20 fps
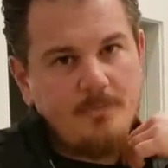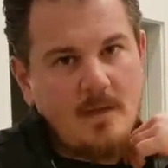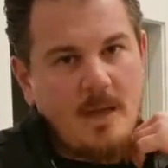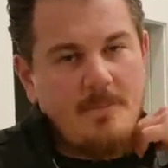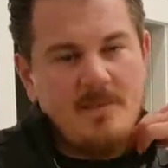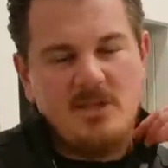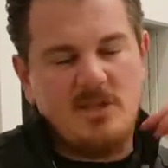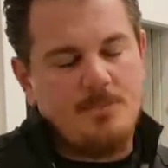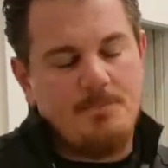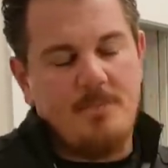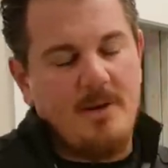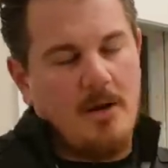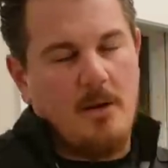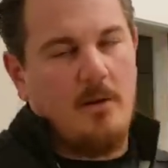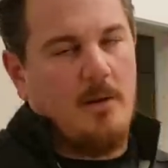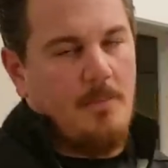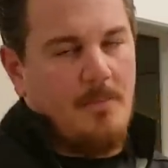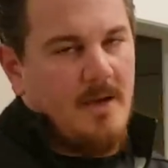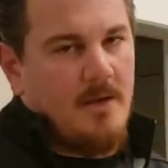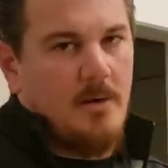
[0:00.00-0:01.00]
I mean, just
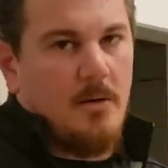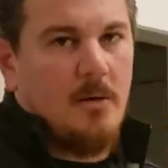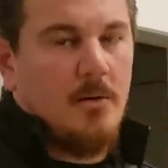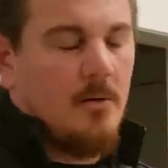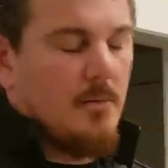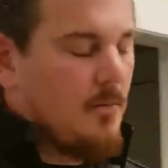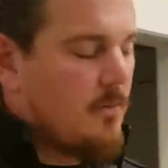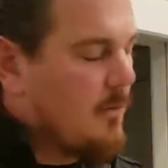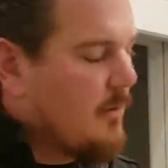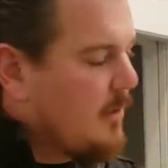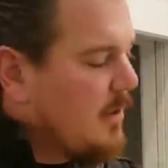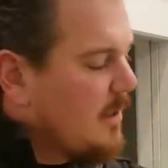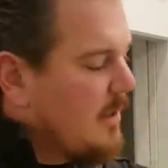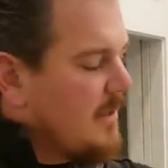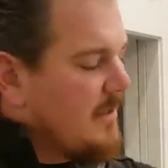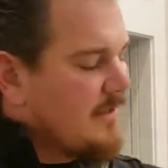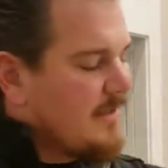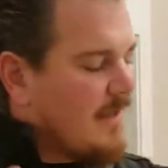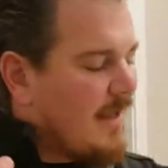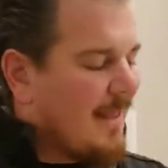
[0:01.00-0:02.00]
barely better.
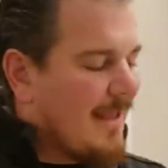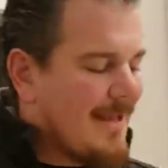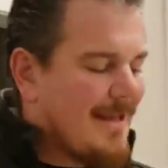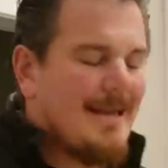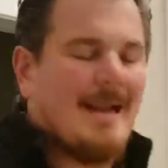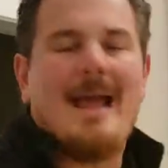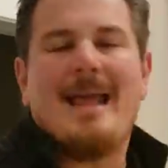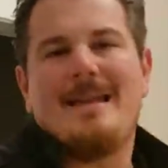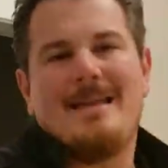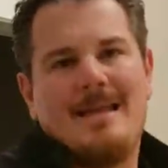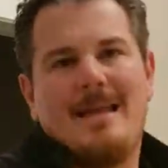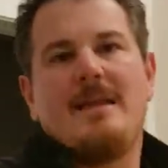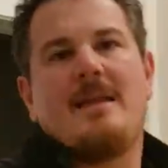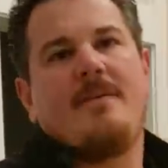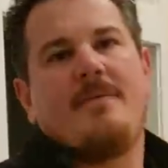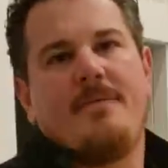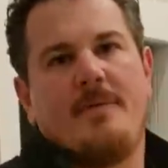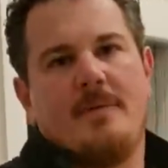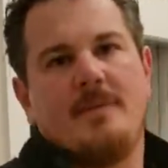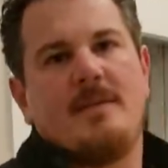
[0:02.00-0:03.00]
It's not like a night and day
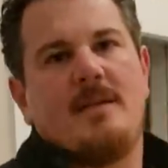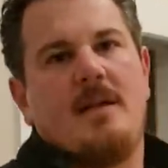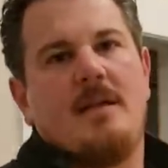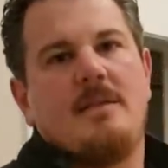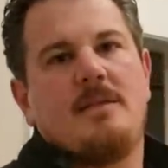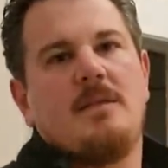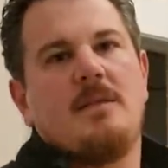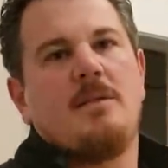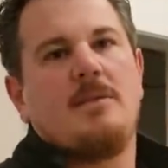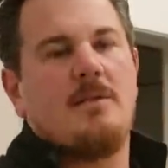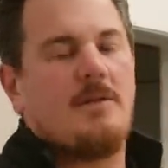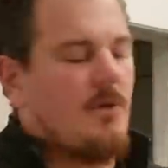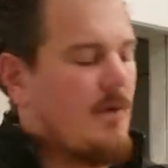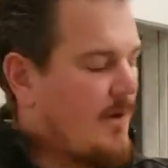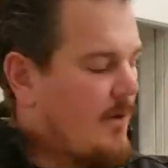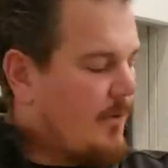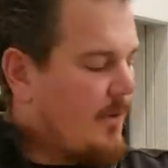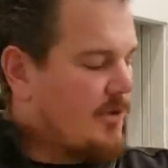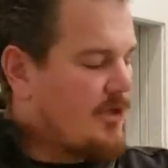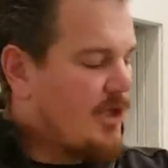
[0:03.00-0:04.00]
difference, guys. So I
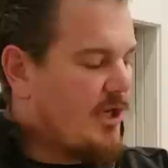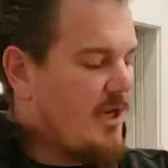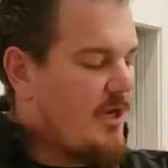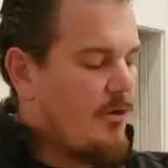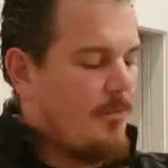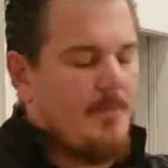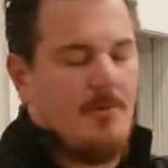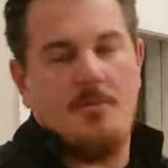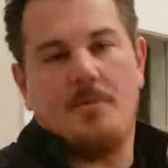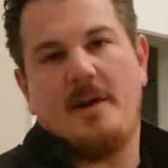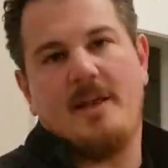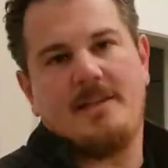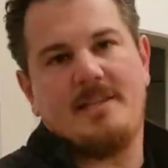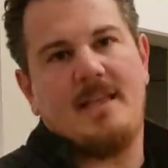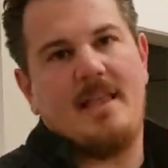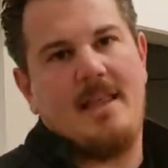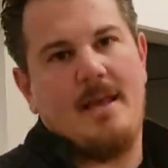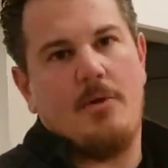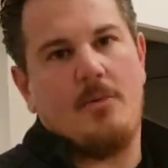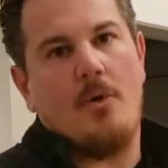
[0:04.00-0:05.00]
don't want you to hear me when I
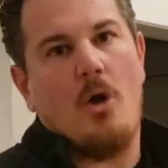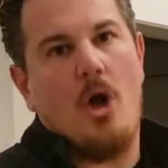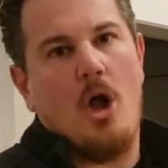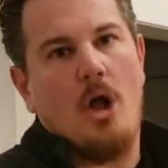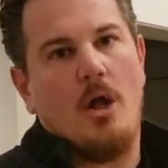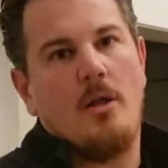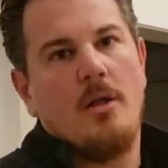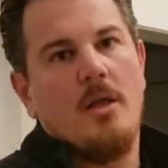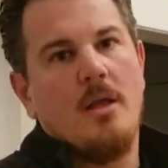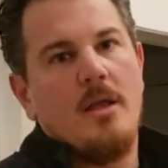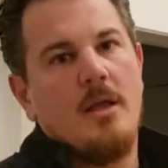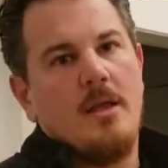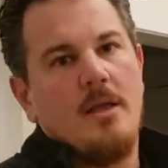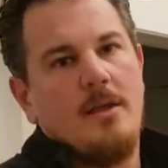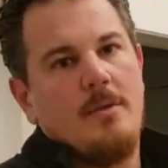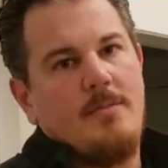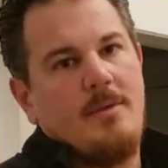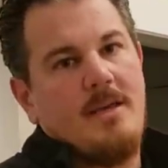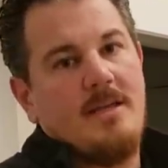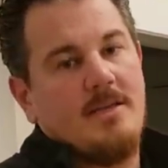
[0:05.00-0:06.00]
say that wrong,
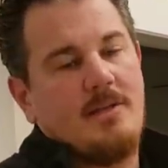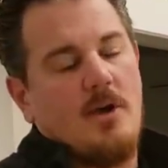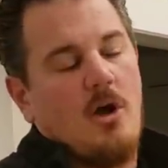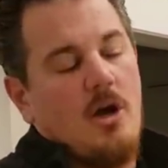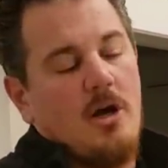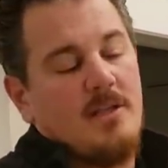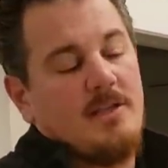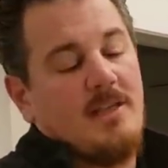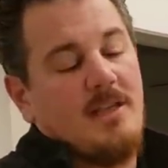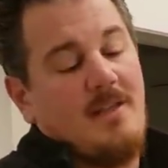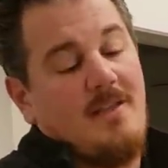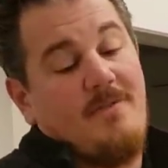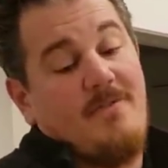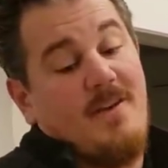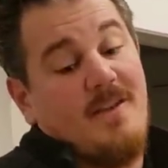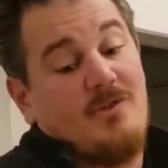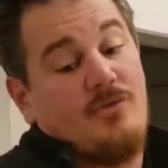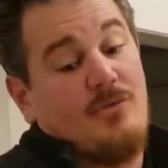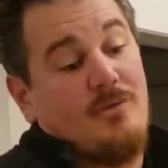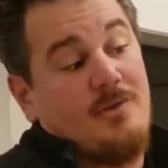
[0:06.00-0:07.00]
because honestly, the
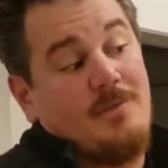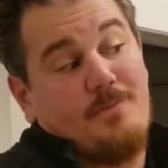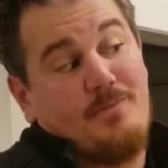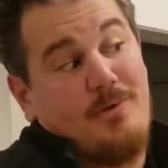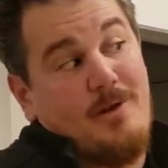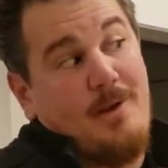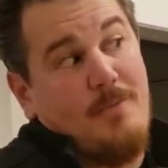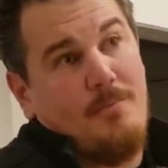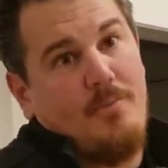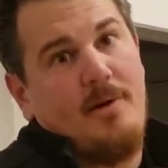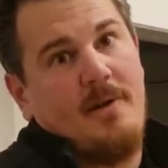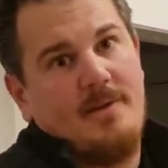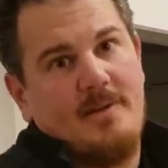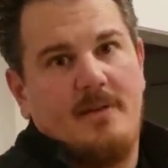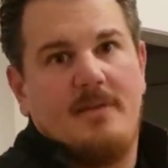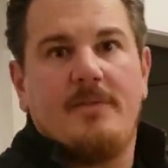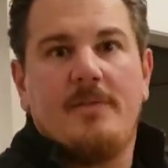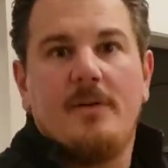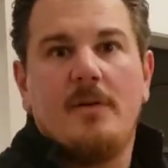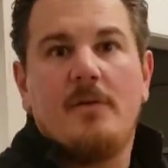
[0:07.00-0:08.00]
Vector is pretty
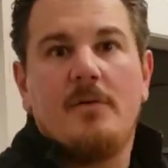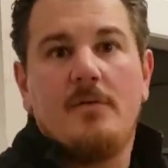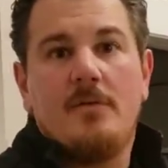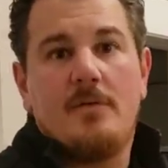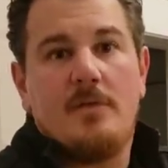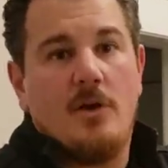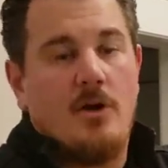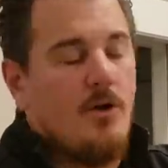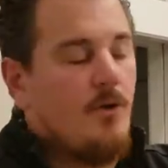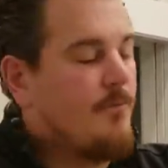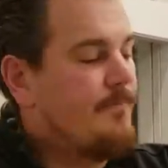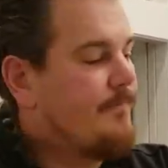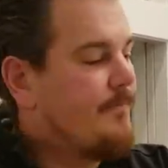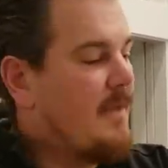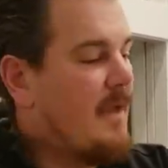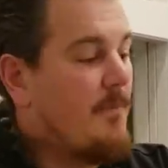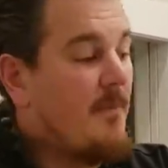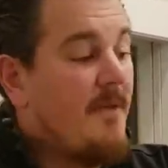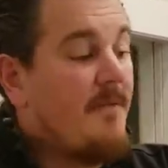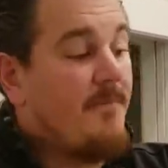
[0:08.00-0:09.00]
impressive. So,
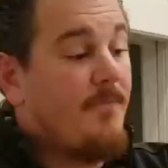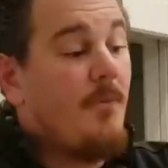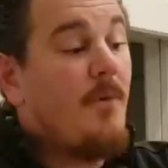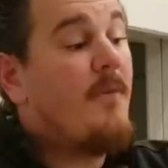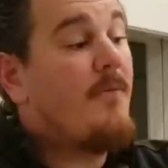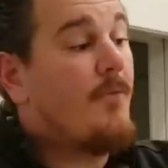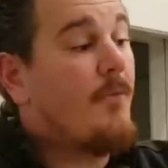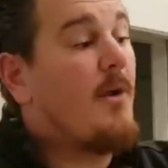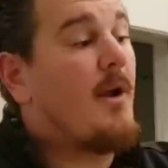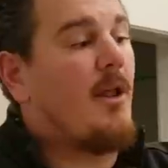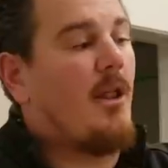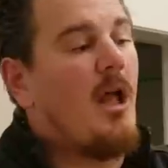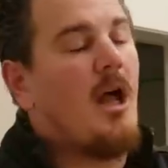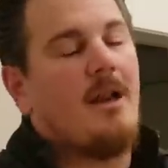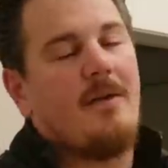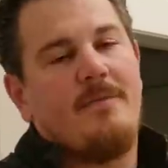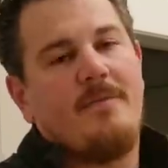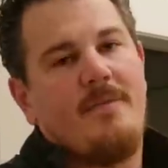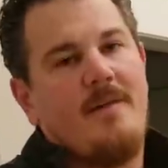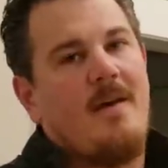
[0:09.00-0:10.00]
and we've run a lot
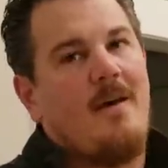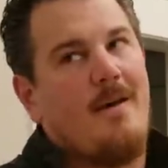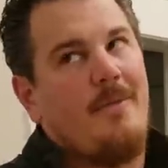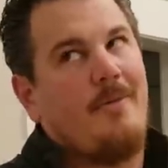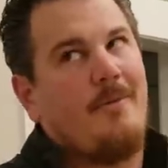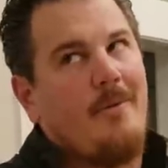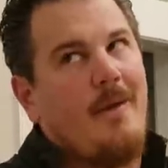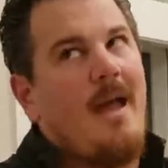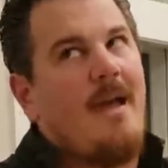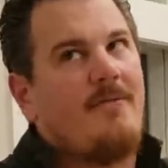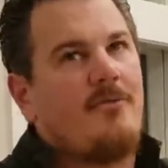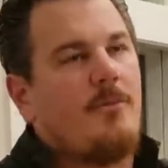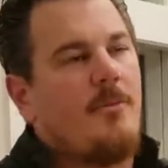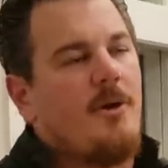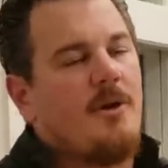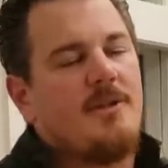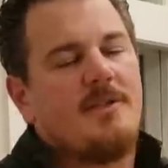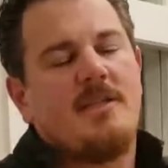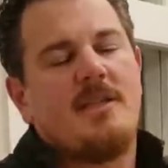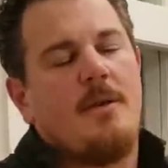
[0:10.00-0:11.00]
of other
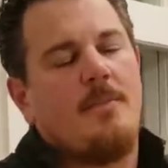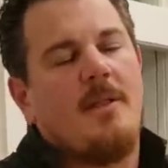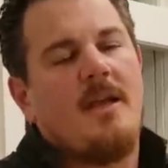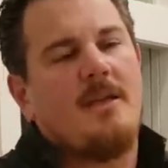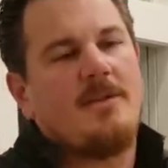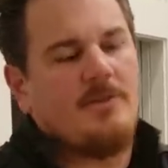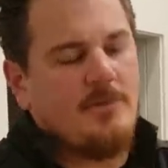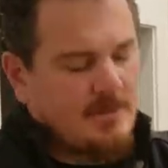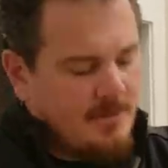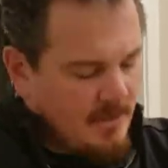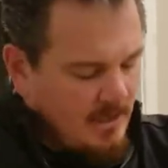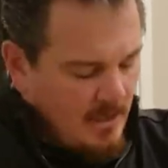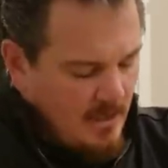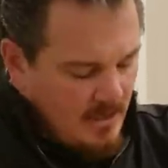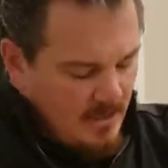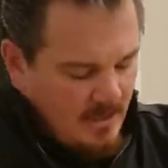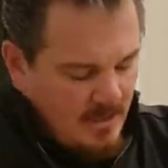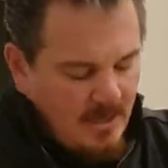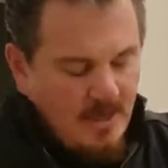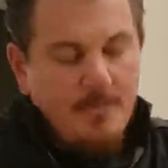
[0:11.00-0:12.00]
aftermarket stabilizers.
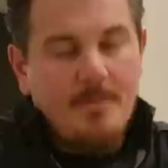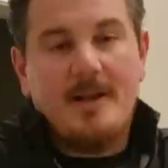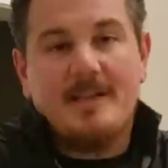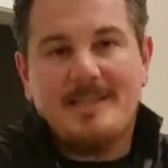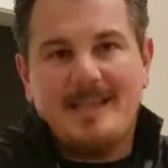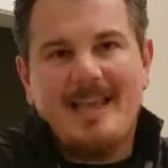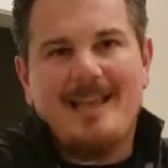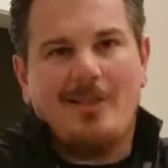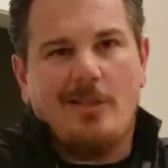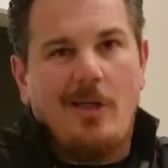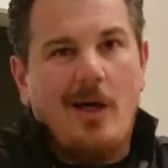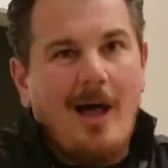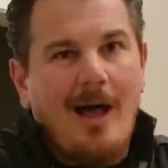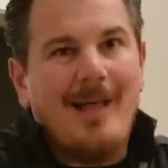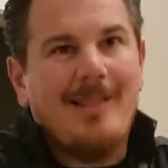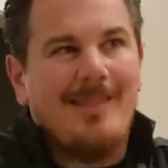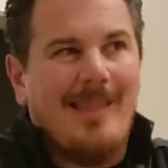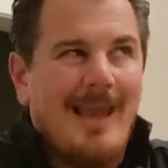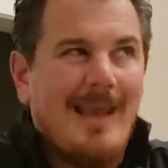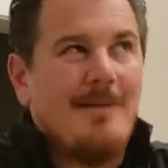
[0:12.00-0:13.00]
And when I say a
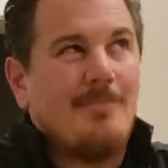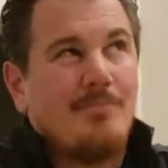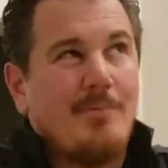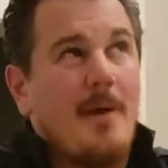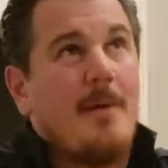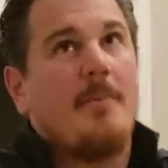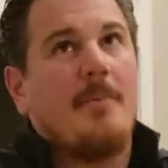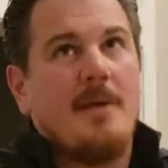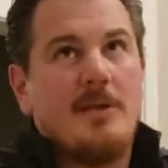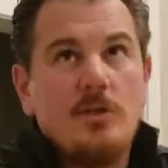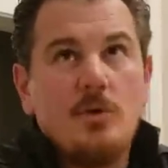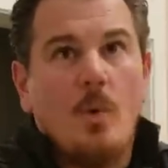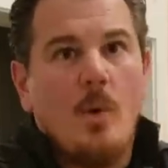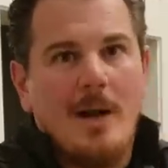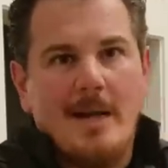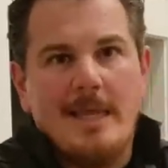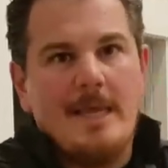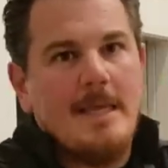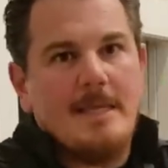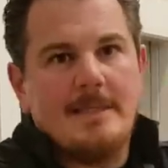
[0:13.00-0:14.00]
lot, like probably
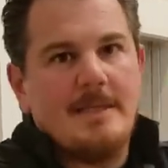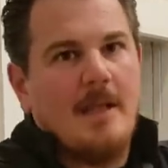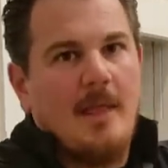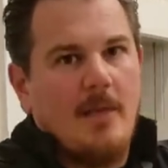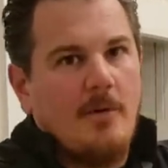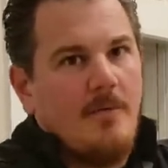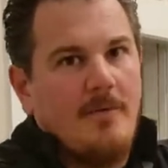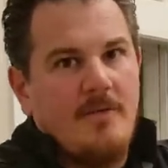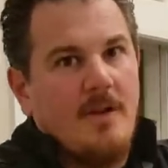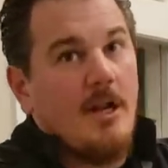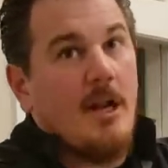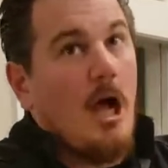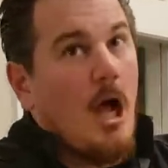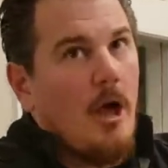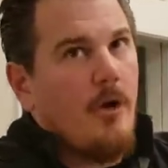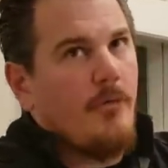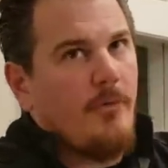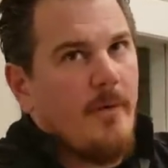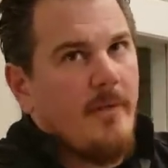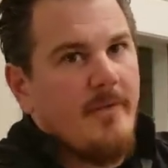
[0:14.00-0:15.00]
20, it's not like we've done
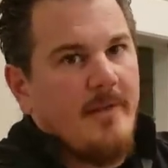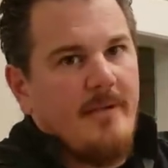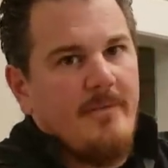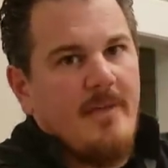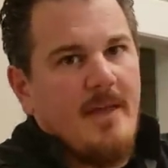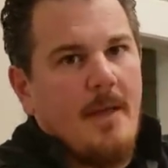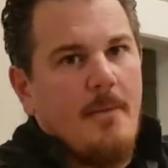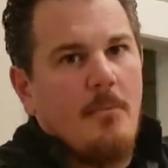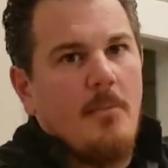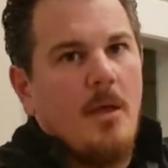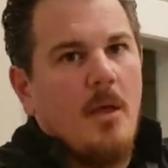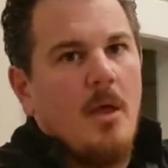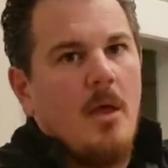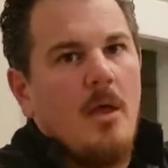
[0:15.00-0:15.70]
hundreds of them.